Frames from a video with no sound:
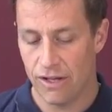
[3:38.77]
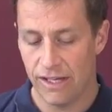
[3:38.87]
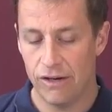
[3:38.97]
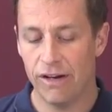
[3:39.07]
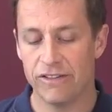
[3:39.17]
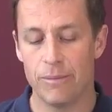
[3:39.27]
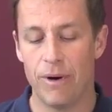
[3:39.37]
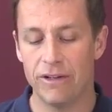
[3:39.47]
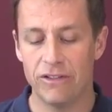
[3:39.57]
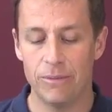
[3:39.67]
here at the
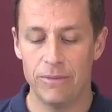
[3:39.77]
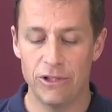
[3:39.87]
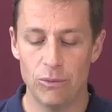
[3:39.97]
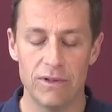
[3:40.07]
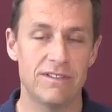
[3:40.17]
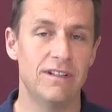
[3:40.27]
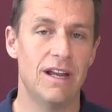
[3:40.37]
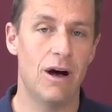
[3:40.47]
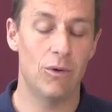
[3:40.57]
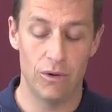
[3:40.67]
bottom you will see
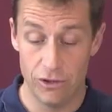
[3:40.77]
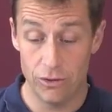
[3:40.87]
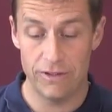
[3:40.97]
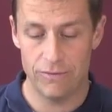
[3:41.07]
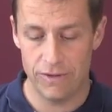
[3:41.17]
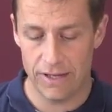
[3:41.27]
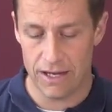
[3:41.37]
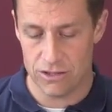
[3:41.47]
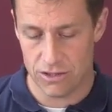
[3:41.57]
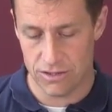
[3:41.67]
now
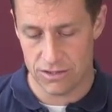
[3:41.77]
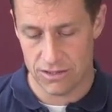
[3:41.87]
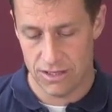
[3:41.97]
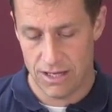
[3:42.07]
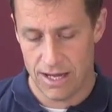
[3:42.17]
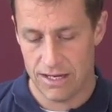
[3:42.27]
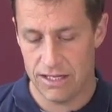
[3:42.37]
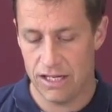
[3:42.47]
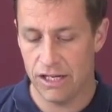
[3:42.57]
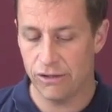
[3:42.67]
notifications. And
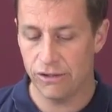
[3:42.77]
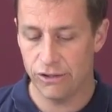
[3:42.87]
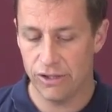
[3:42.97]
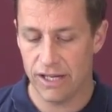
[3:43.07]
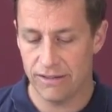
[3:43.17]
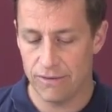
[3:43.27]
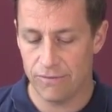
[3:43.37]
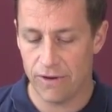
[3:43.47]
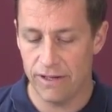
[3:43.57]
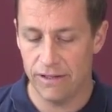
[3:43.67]
here you can
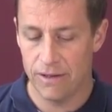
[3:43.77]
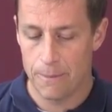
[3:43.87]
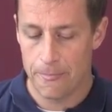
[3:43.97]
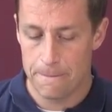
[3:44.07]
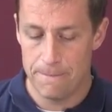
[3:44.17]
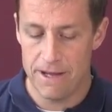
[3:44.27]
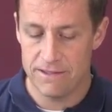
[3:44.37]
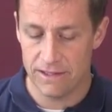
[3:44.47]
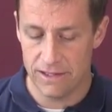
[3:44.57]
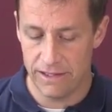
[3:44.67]
define
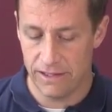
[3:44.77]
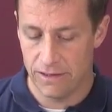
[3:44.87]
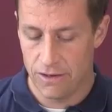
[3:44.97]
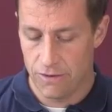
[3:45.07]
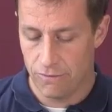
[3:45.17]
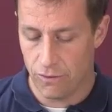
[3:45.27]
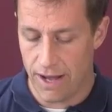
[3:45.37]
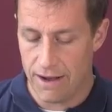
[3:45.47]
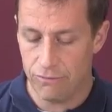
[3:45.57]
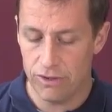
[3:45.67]
basically for
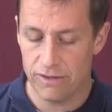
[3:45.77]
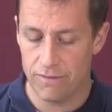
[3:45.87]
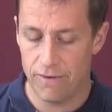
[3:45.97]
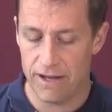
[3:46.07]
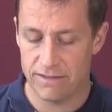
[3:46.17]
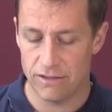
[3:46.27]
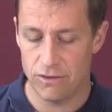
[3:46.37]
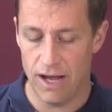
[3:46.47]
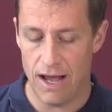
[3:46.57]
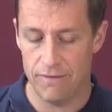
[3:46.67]
every device that
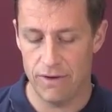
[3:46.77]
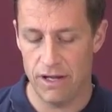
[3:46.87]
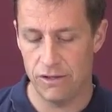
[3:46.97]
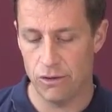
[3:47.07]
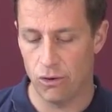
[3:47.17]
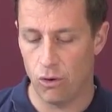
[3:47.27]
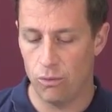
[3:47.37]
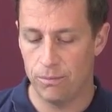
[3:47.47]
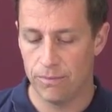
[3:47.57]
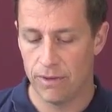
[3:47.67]
you have in your home